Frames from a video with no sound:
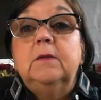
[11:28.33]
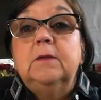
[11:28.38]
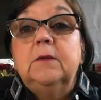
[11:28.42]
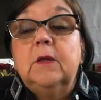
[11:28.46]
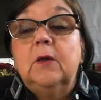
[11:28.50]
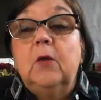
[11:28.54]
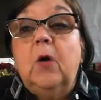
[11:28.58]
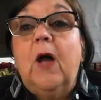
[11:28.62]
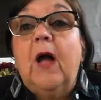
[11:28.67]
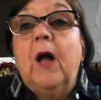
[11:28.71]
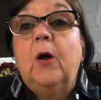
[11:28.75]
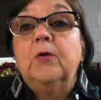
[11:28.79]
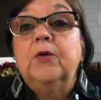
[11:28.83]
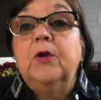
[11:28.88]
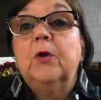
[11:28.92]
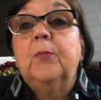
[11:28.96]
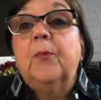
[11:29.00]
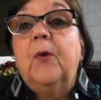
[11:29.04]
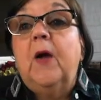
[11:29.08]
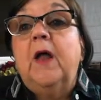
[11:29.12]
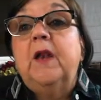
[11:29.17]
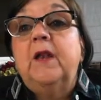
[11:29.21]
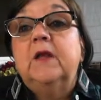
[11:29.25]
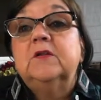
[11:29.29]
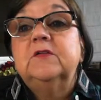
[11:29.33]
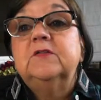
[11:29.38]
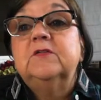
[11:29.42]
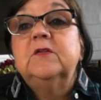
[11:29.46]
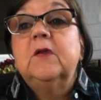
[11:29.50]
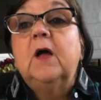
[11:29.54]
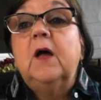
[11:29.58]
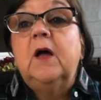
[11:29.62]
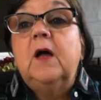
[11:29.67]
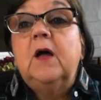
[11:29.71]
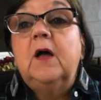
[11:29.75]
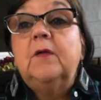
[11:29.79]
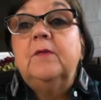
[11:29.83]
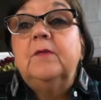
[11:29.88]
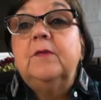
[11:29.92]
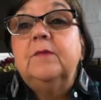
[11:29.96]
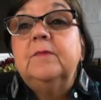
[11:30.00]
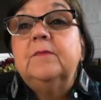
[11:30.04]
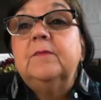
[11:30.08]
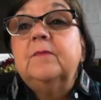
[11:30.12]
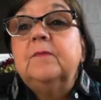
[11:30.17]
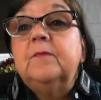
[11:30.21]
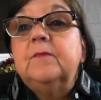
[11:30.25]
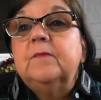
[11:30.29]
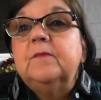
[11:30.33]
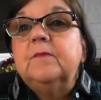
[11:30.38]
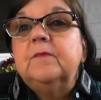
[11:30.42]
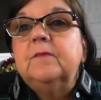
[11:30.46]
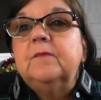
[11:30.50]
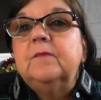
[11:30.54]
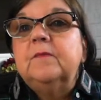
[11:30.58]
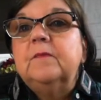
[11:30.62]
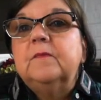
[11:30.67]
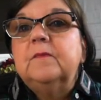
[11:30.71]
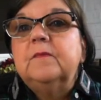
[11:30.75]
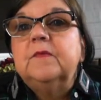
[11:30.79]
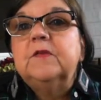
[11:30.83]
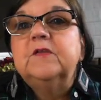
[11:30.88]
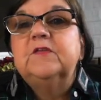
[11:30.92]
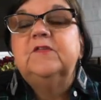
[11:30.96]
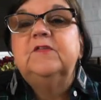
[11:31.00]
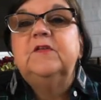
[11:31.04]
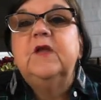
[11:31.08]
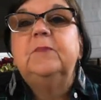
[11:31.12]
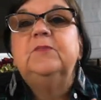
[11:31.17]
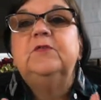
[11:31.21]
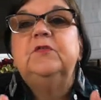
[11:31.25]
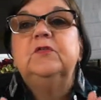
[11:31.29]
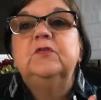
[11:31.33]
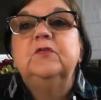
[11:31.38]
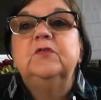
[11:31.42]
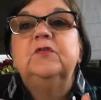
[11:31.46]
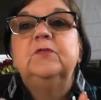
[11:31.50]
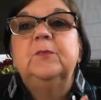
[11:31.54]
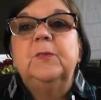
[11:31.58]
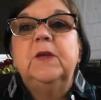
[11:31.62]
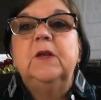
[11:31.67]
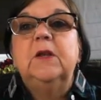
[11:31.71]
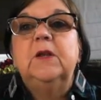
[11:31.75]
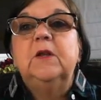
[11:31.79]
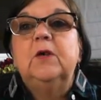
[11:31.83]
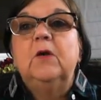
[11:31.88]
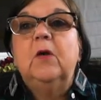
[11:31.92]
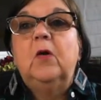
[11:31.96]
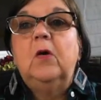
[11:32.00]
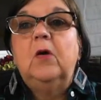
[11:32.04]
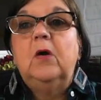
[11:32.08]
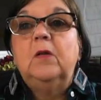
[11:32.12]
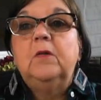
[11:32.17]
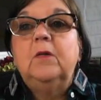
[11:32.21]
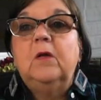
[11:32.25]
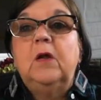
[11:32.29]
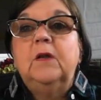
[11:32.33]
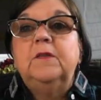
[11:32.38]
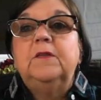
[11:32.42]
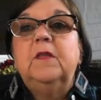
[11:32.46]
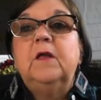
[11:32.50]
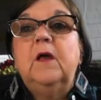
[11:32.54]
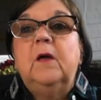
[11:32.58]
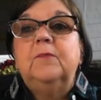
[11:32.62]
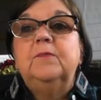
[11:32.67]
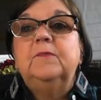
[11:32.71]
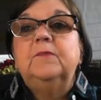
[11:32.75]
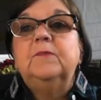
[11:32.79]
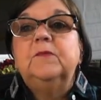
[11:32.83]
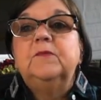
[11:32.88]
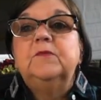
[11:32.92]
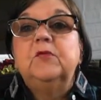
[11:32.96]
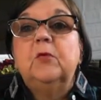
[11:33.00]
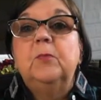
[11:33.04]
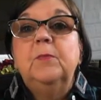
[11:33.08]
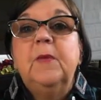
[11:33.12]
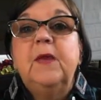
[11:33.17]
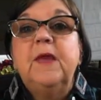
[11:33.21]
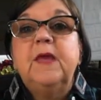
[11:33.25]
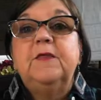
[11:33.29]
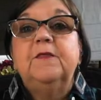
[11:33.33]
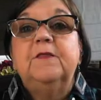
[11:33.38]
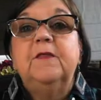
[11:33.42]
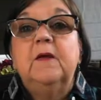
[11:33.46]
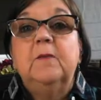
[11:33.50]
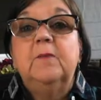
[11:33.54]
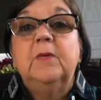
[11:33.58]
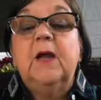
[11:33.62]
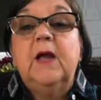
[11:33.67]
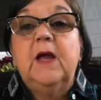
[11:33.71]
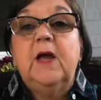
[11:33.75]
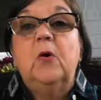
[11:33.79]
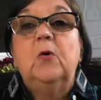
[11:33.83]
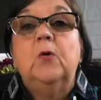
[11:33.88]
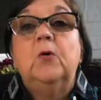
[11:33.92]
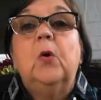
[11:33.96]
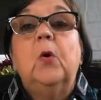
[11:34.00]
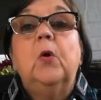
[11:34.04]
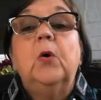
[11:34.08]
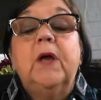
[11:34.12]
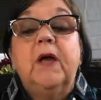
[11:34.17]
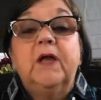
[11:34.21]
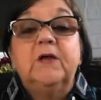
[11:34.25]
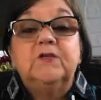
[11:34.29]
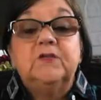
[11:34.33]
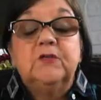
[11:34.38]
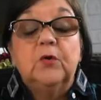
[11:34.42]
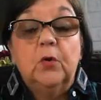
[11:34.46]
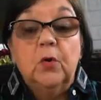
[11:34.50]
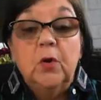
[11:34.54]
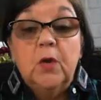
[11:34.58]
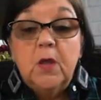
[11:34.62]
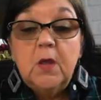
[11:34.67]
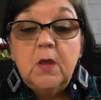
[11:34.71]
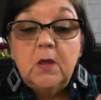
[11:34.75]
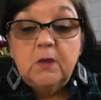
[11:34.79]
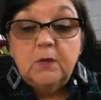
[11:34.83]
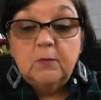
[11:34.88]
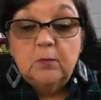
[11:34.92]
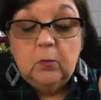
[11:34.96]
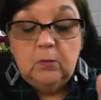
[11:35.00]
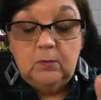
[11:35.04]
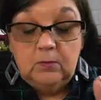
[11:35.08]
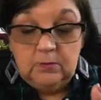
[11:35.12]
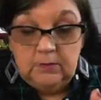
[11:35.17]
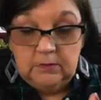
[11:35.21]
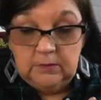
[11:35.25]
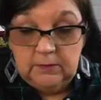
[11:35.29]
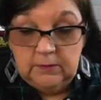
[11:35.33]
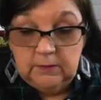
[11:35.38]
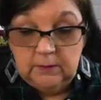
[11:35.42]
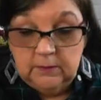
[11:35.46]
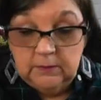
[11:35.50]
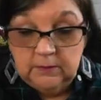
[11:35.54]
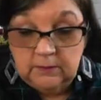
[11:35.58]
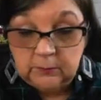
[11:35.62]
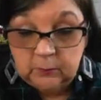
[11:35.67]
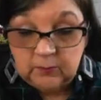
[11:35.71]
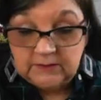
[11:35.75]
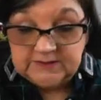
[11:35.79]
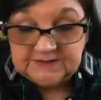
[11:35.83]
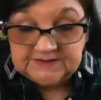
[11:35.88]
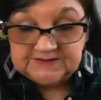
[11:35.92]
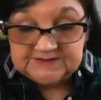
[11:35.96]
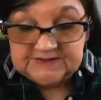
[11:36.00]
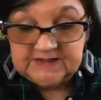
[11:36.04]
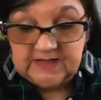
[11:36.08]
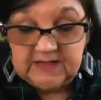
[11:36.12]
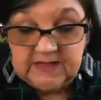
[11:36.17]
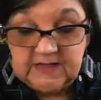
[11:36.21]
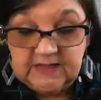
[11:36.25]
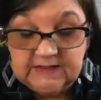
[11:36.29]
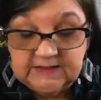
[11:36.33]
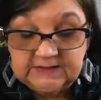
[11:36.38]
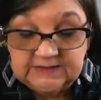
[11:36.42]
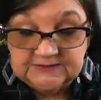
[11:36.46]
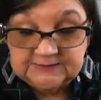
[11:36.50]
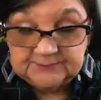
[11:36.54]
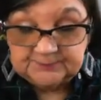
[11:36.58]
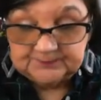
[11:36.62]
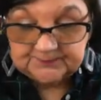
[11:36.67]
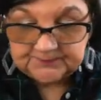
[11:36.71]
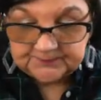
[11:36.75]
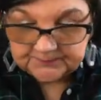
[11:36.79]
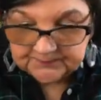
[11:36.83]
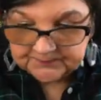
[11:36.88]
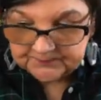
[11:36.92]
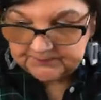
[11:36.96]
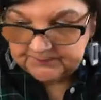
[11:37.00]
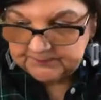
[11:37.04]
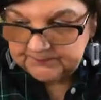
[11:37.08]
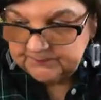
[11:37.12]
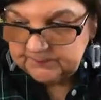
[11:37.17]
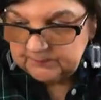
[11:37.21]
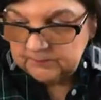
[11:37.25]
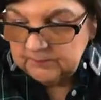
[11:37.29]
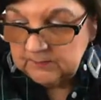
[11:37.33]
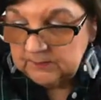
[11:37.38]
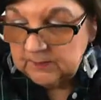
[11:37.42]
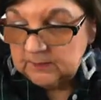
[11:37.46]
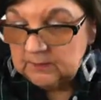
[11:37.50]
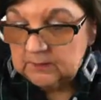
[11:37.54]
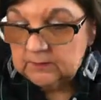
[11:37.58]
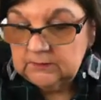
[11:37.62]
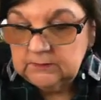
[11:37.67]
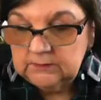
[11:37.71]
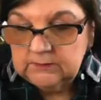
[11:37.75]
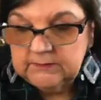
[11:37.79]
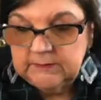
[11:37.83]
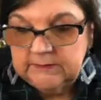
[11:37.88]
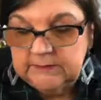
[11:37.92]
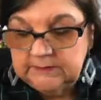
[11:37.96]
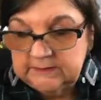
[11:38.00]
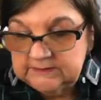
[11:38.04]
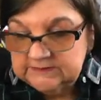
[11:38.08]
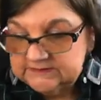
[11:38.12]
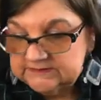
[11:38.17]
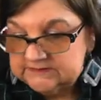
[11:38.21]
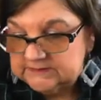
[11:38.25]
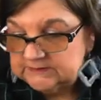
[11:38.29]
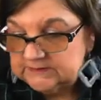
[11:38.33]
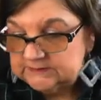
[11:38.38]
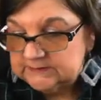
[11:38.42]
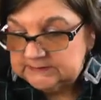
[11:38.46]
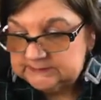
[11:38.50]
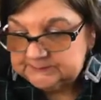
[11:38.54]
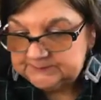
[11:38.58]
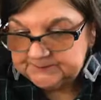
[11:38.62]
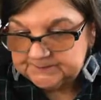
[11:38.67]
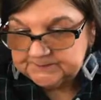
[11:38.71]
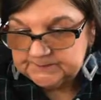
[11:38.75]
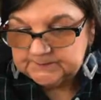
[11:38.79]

out your products, the steps you spend on them. So make them count. Okay, so what it's saying is, excuse me,